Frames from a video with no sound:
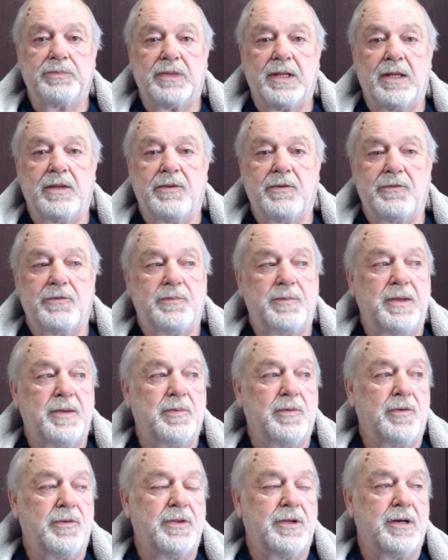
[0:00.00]
There's
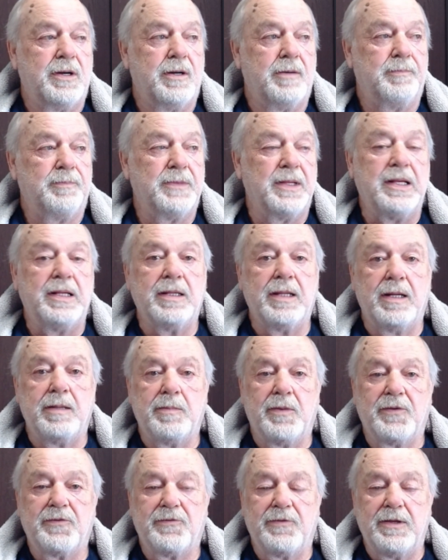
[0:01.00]
people that are Elon
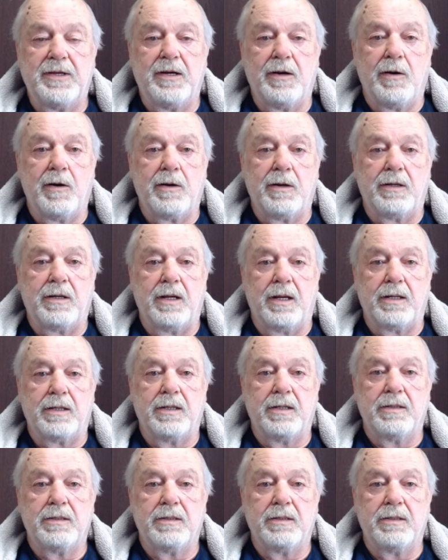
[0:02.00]
Musk lead architect.